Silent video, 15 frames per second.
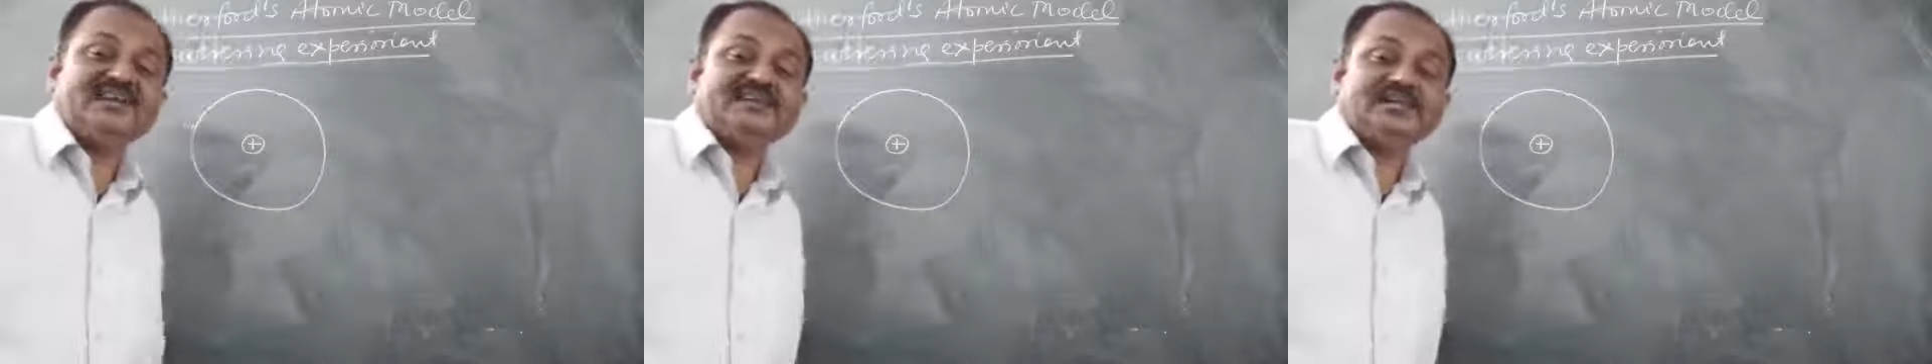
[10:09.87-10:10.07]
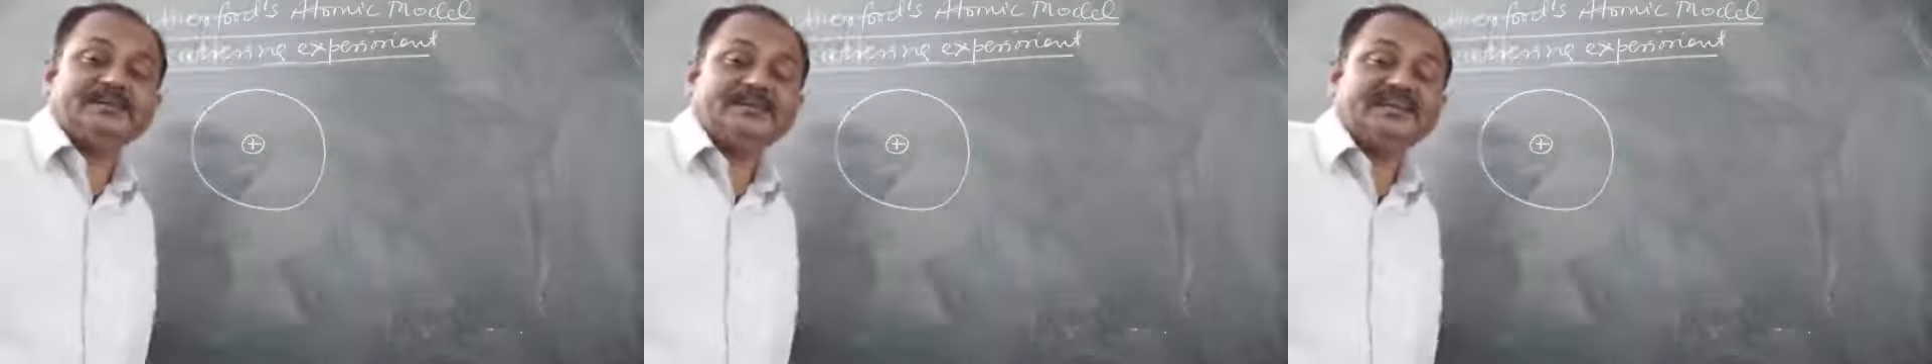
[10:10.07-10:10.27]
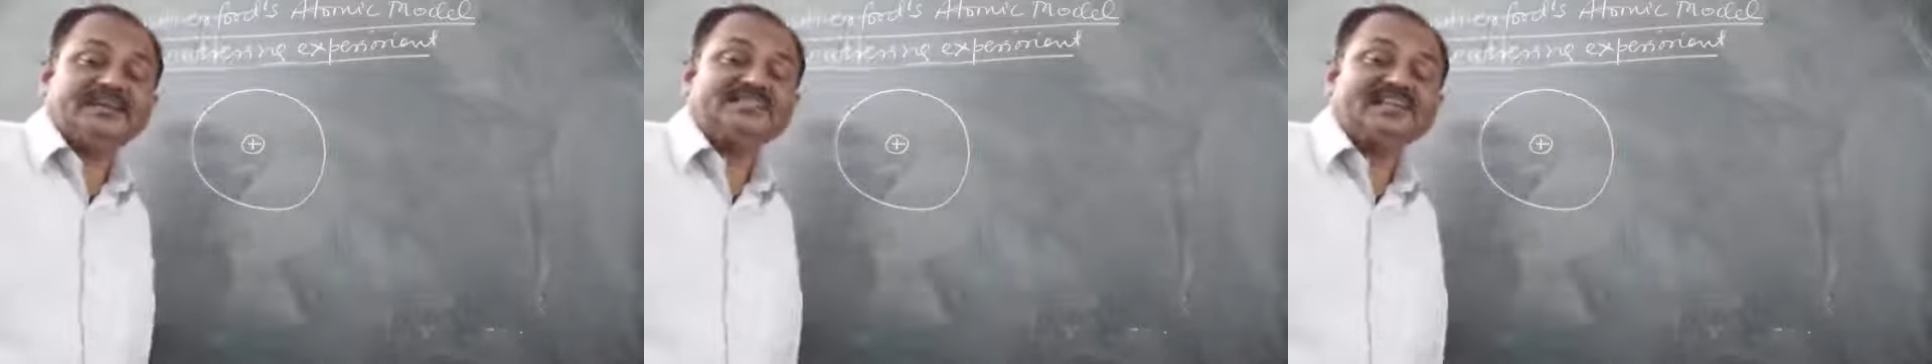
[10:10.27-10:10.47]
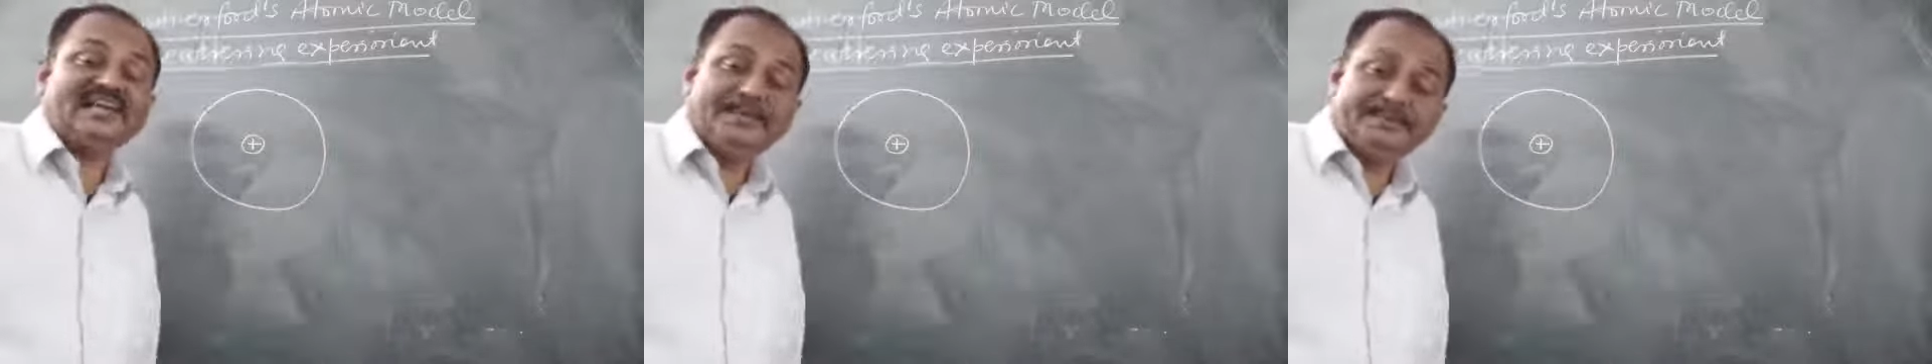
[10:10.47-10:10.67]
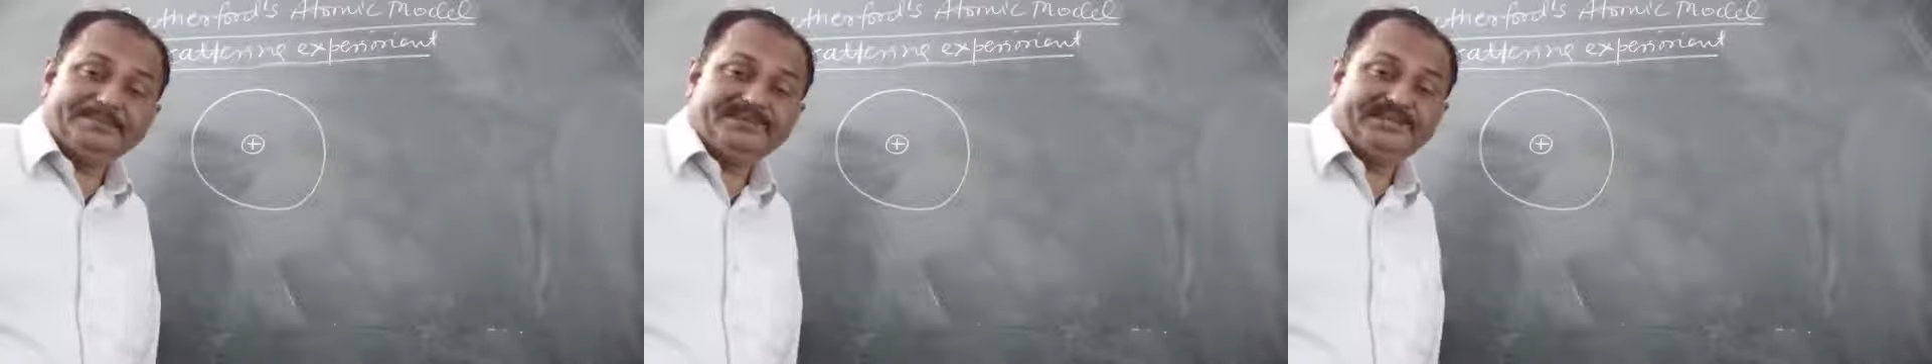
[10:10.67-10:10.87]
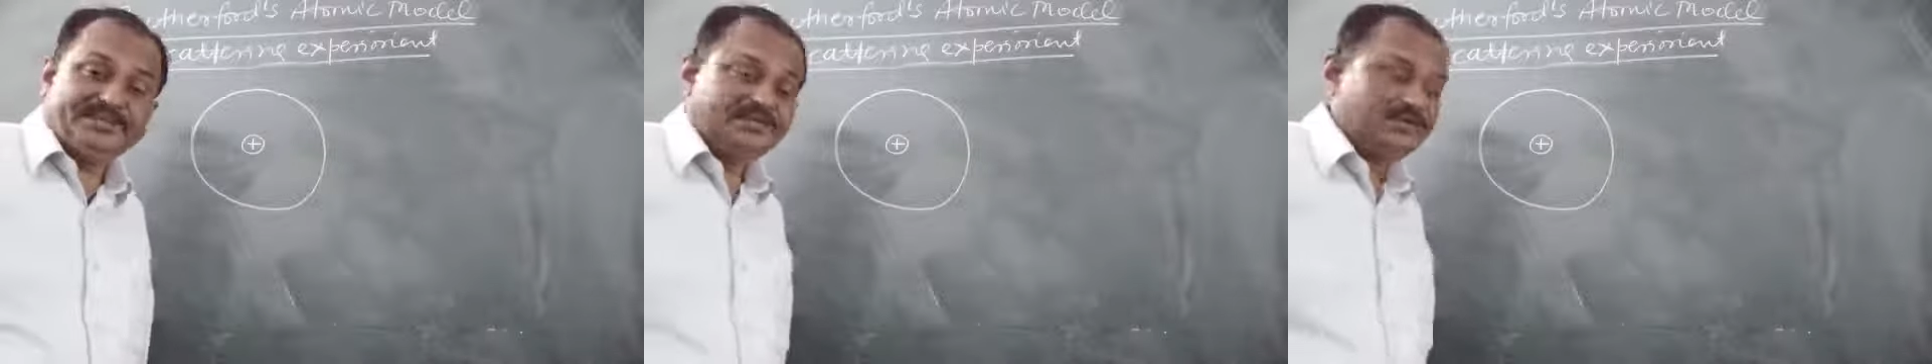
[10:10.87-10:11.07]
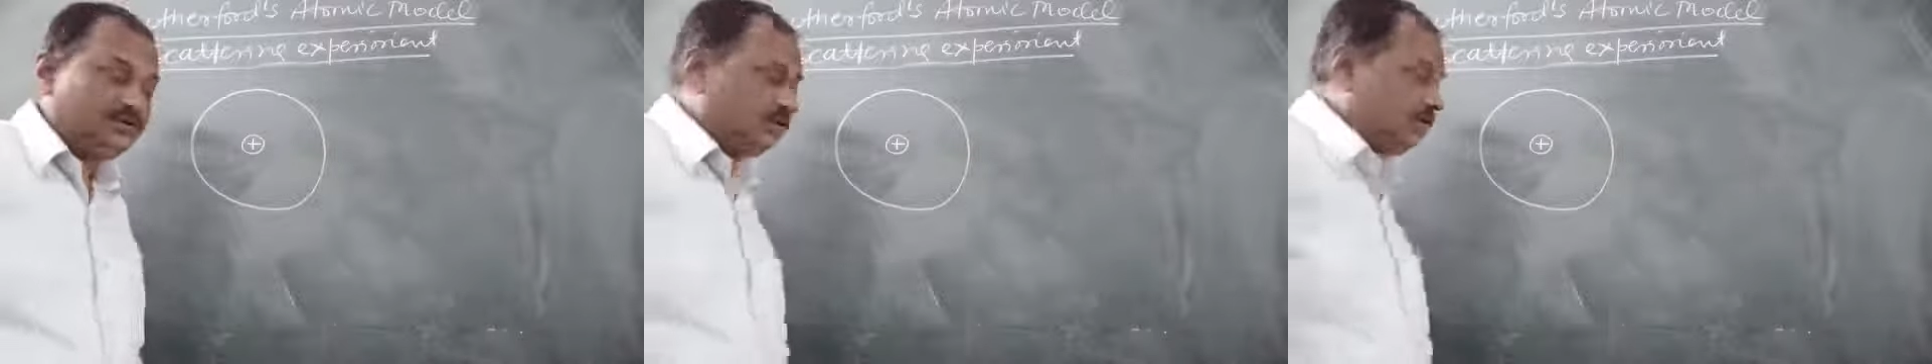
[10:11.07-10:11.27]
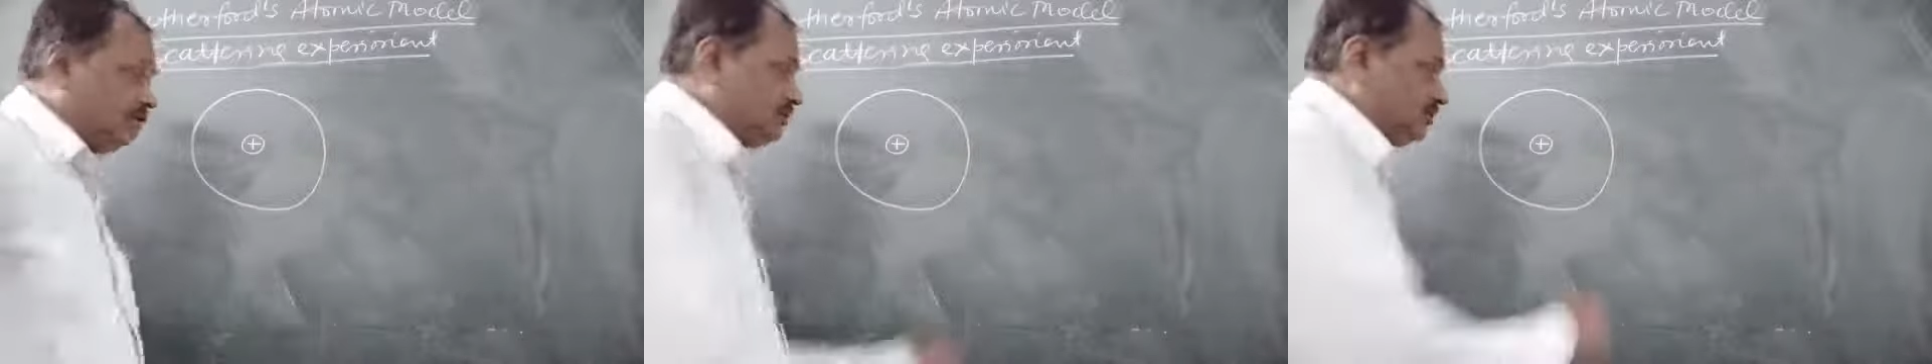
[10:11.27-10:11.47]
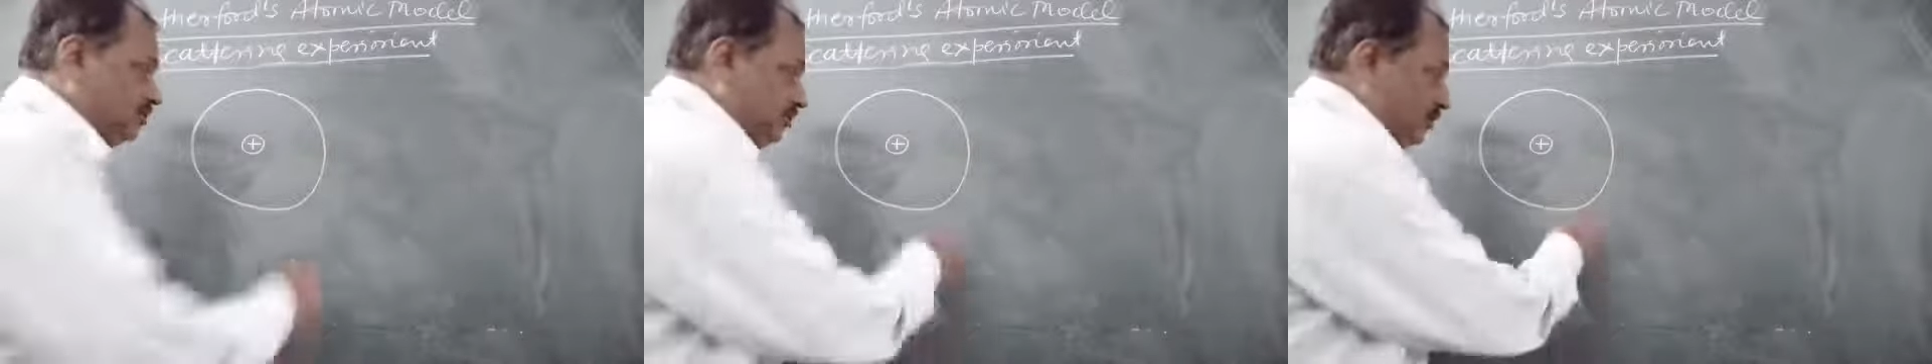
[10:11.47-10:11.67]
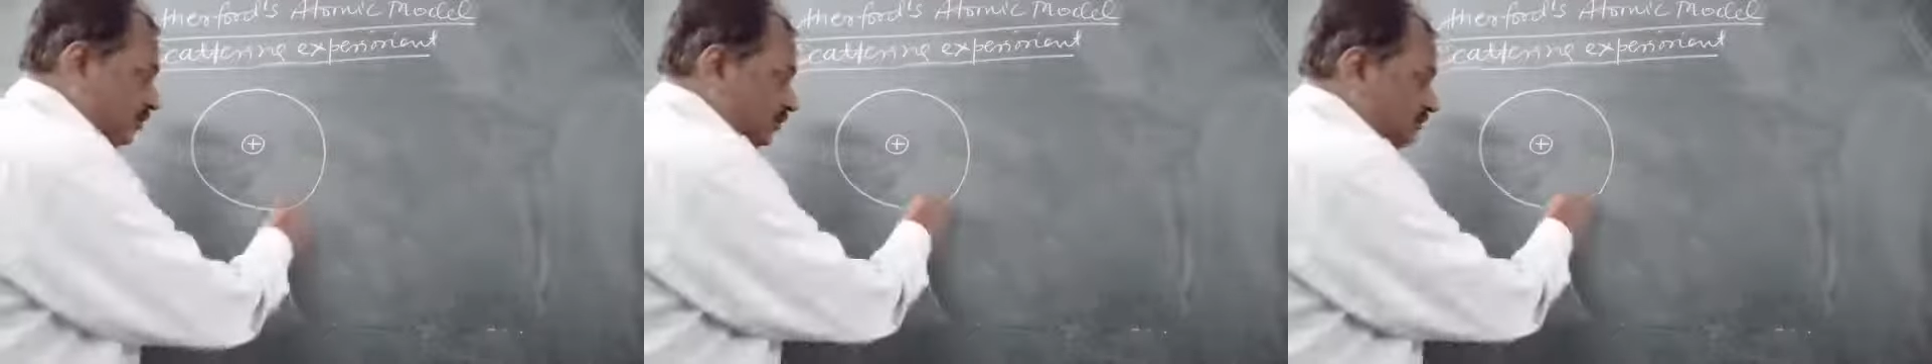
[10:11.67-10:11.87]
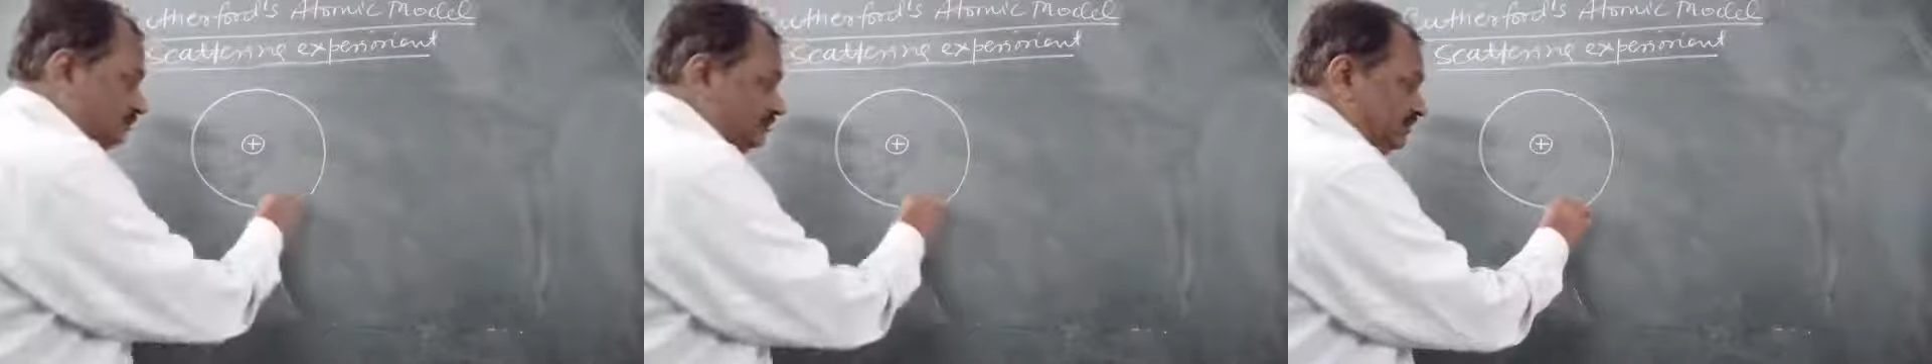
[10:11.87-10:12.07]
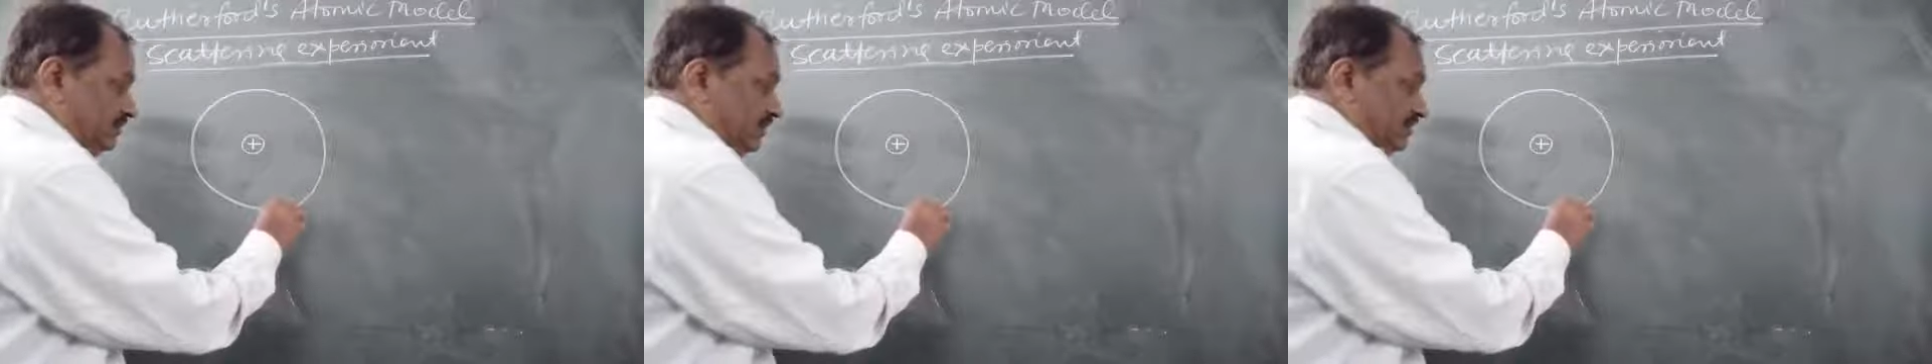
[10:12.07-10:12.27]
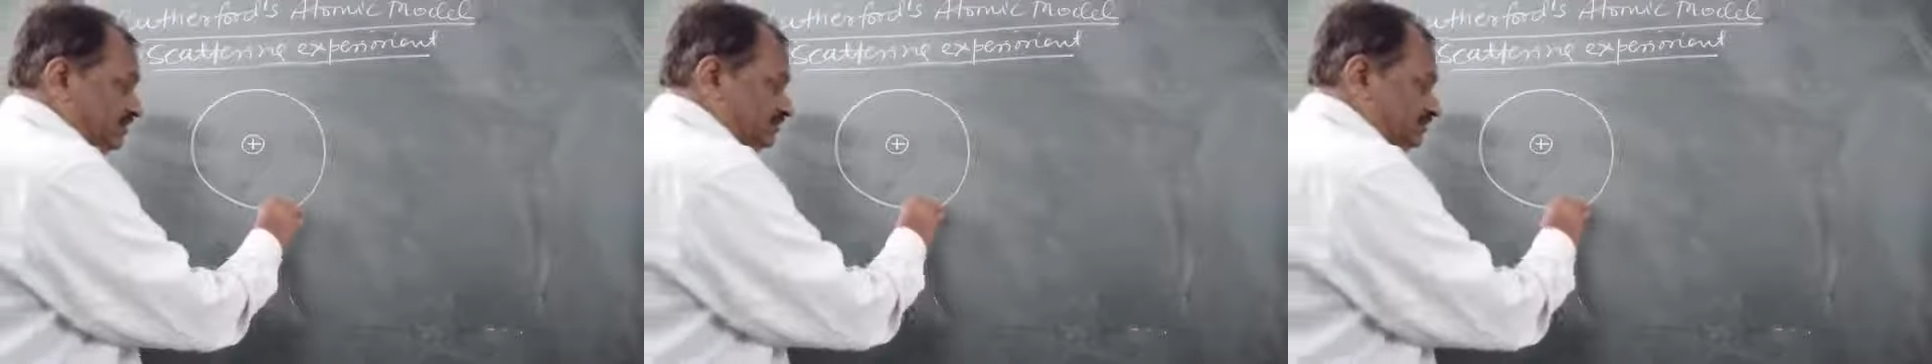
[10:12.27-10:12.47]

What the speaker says: atom is empty or hollow.